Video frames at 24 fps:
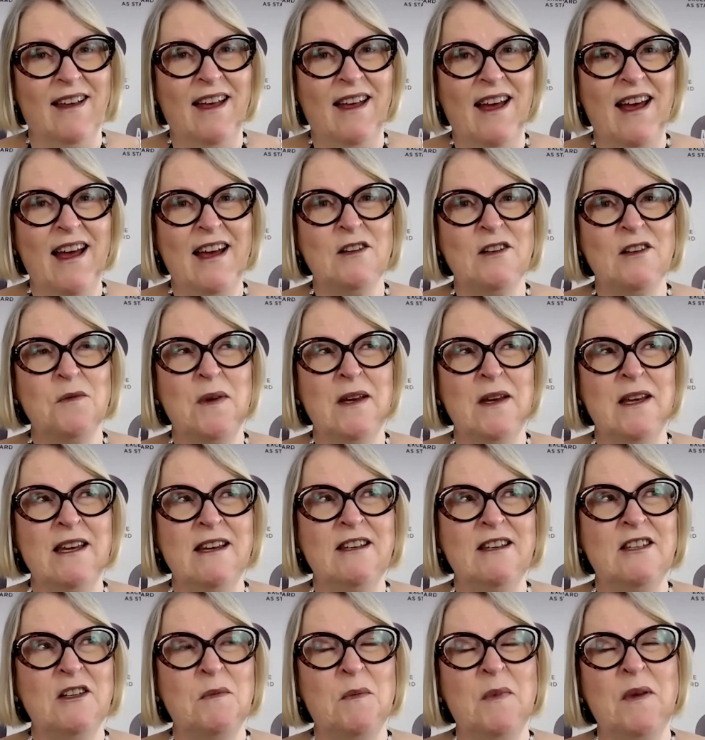and we need
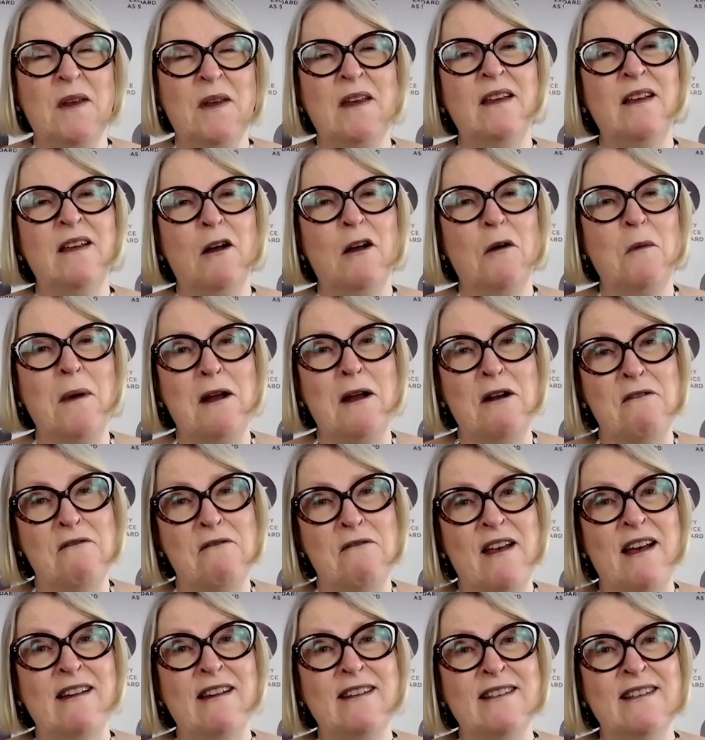to be aware of
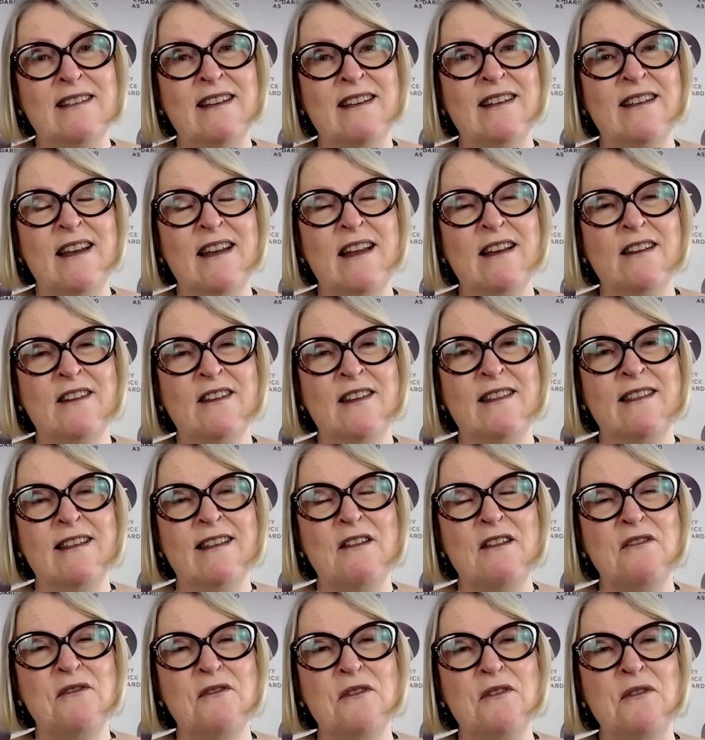that and think
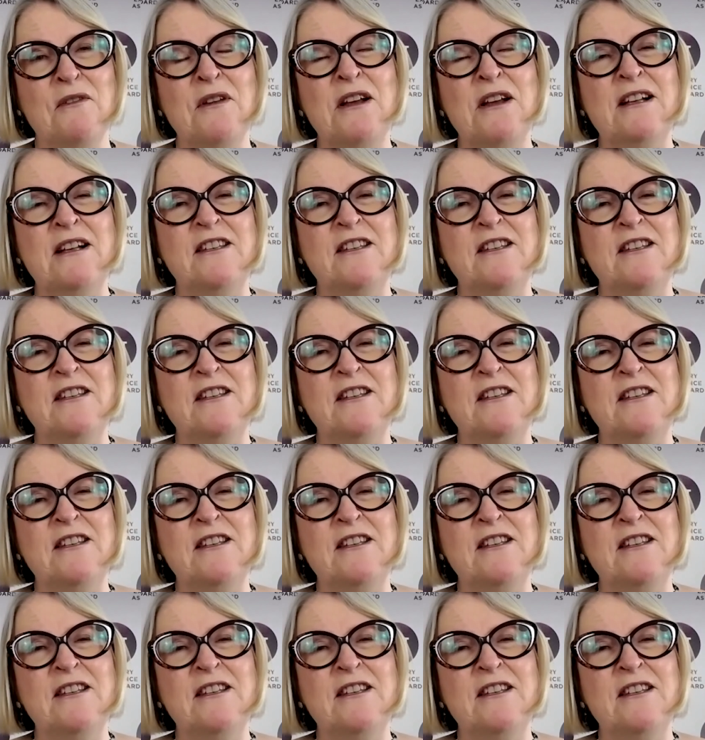that through.